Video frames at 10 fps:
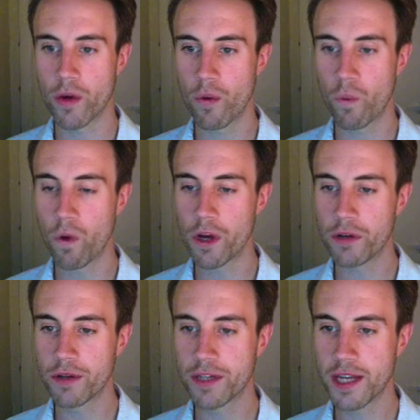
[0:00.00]
what you'll
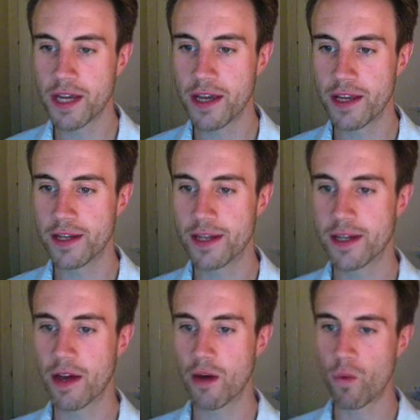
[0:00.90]
see is
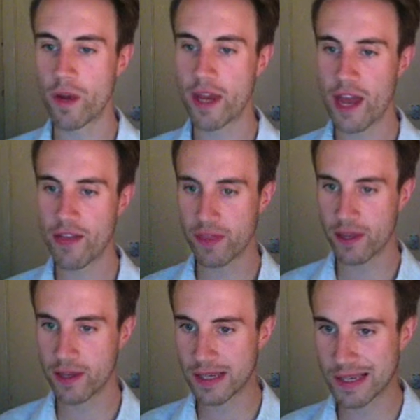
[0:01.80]
we get
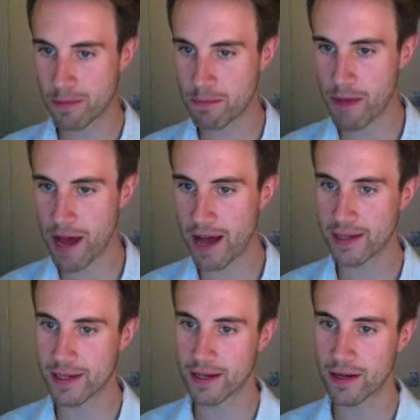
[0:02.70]
this
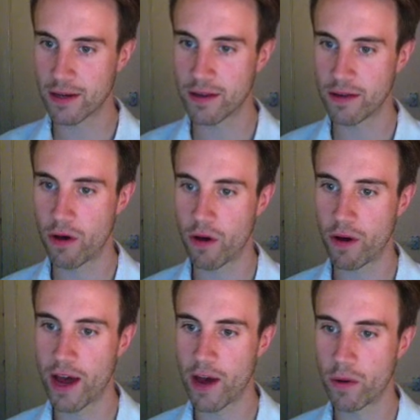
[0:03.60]
mask on
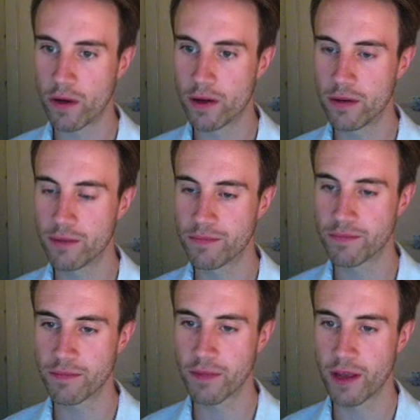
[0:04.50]
our
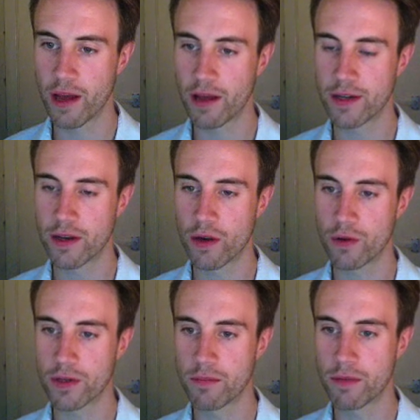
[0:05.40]

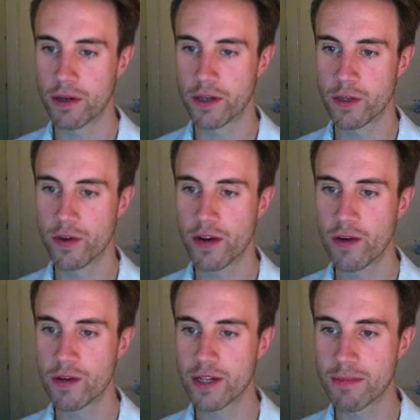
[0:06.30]
Gaussian blur. So we've got
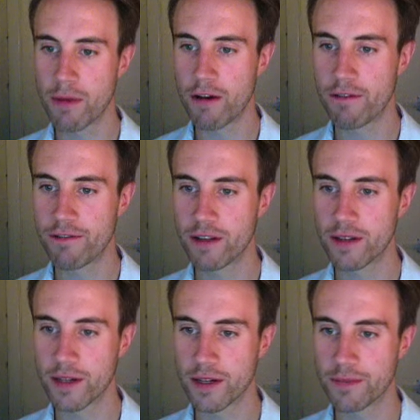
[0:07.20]
our smart
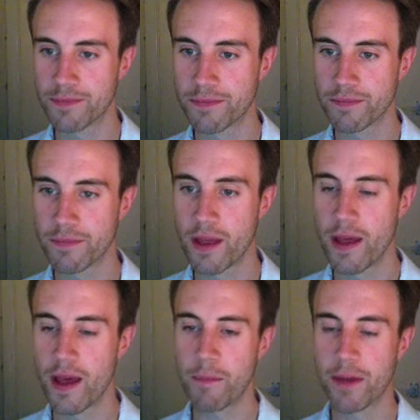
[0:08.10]
filter.
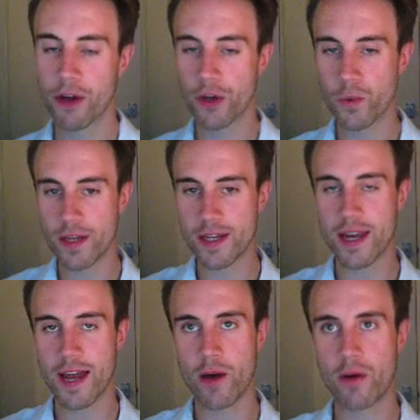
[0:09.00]
And because we set
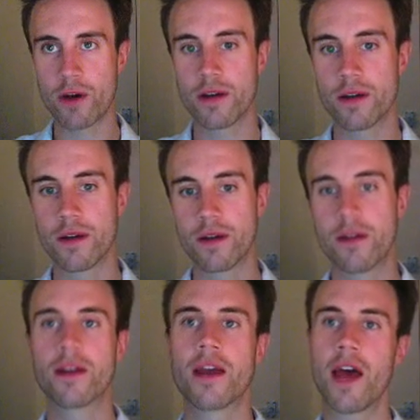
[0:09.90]
our
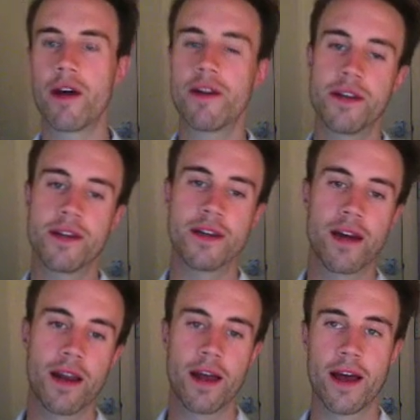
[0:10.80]
character
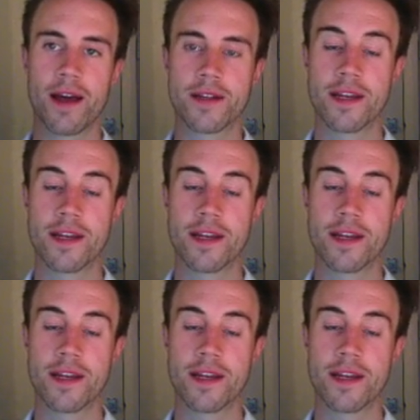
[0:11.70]
design layer as a